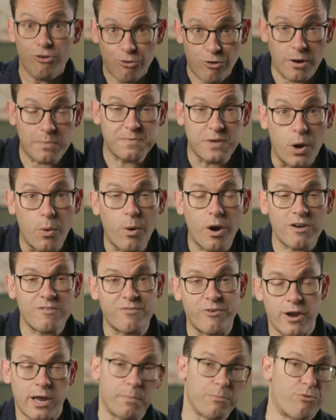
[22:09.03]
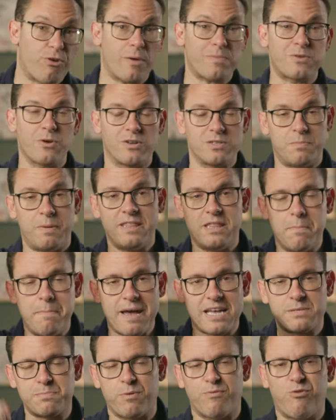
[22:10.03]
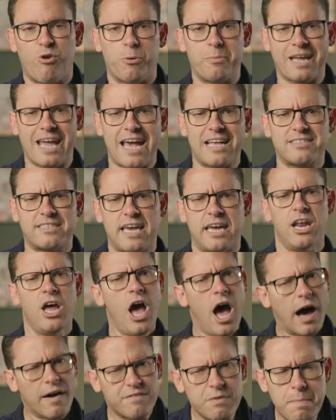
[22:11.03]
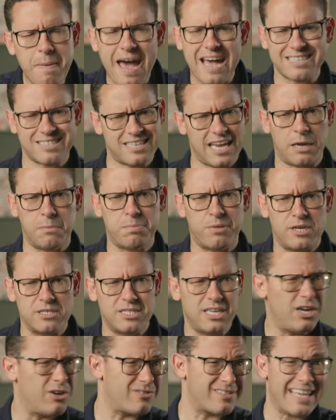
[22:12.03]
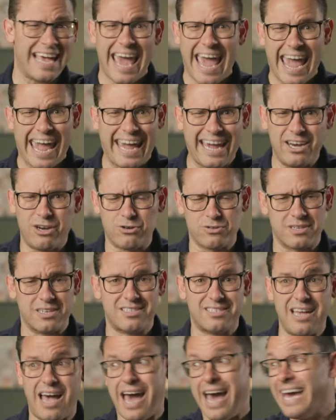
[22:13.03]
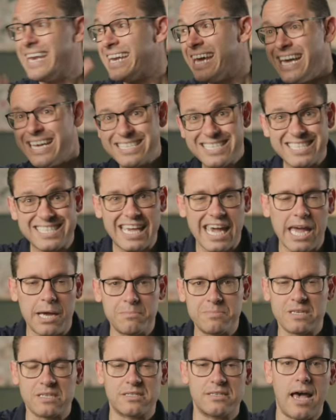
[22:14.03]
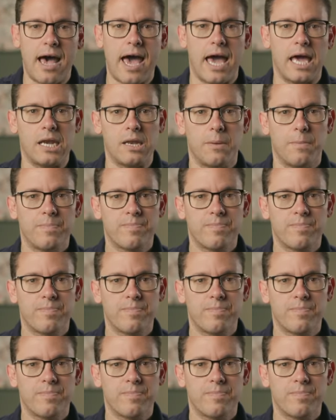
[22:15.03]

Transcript: Crypto worked for him. Crypto has been the best performing asset of the past 10-plus years. Haters aside, scams aside.